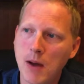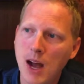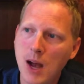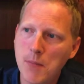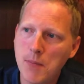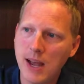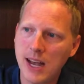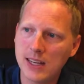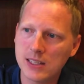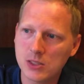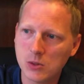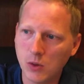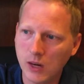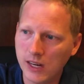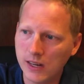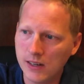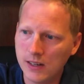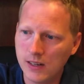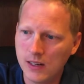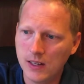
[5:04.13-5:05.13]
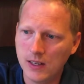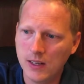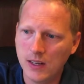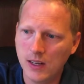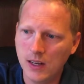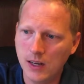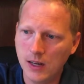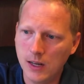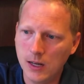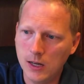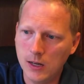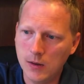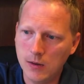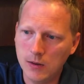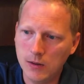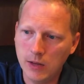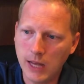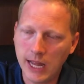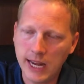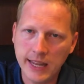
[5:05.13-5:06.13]
mom passed away
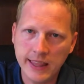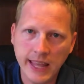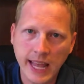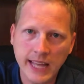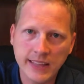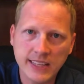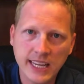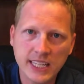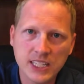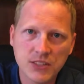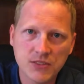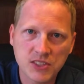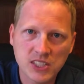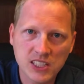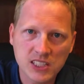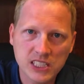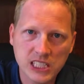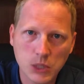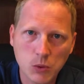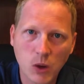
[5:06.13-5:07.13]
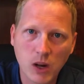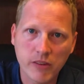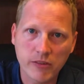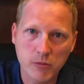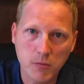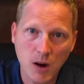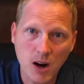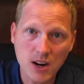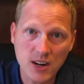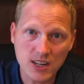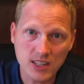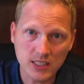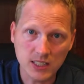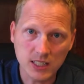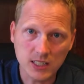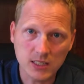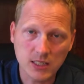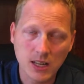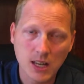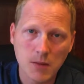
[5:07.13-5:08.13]
at the age of 61 from heart
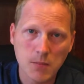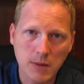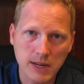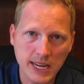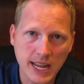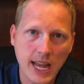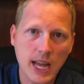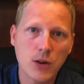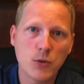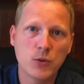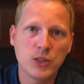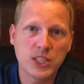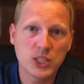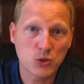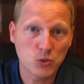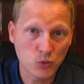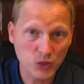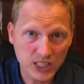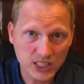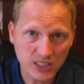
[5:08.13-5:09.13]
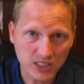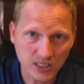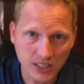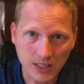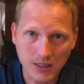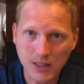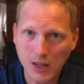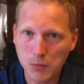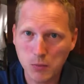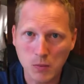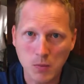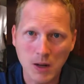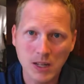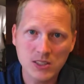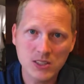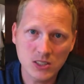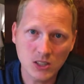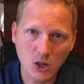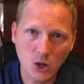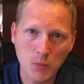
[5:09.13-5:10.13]
disease. My dad just recently, a couple
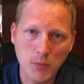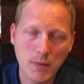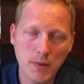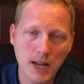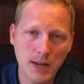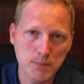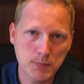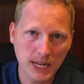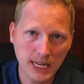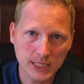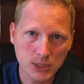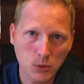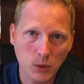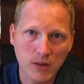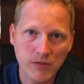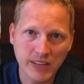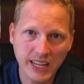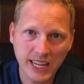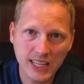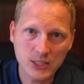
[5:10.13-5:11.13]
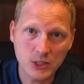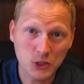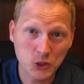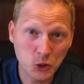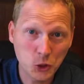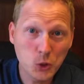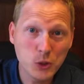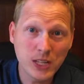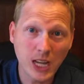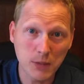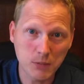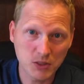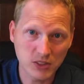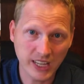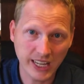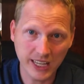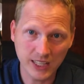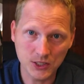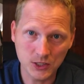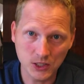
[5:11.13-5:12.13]
months ago, passed away of cancer, 2 types of
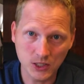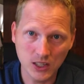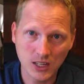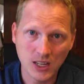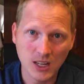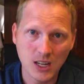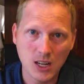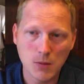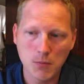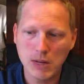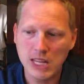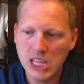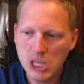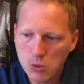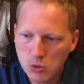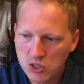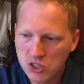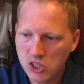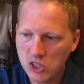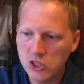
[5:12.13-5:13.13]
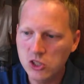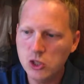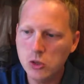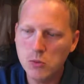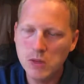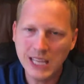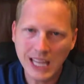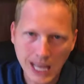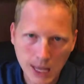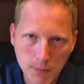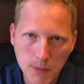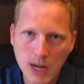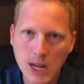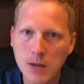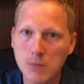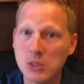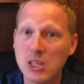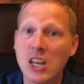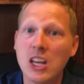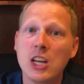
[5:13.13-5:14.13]
cancer. He was consuming
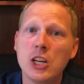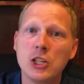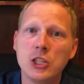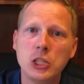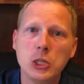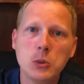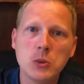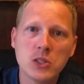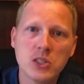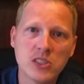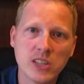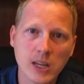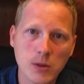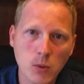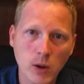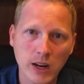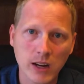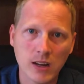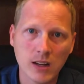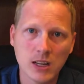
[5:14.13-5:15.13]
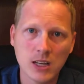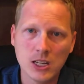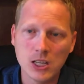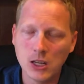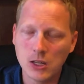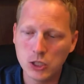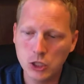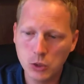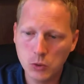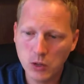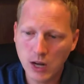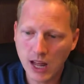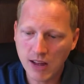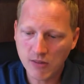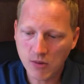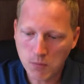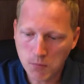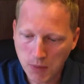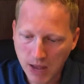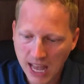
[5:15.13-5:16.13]
M&Ms. She was the same way. She would
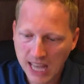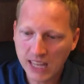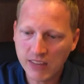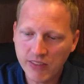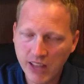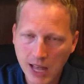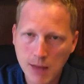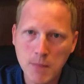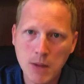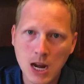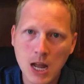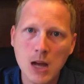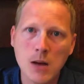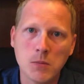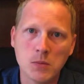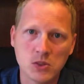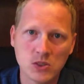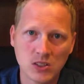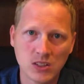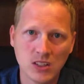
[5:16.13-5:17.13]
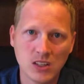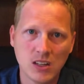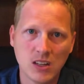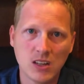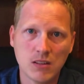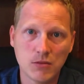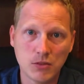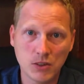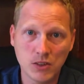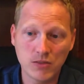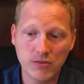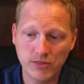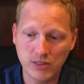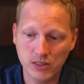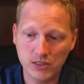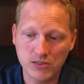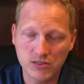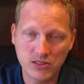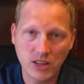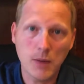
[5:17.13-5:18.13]
have a bag of M&Ms
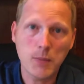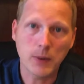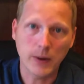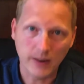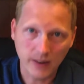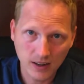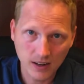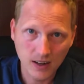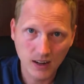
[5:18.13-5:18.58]
for supper,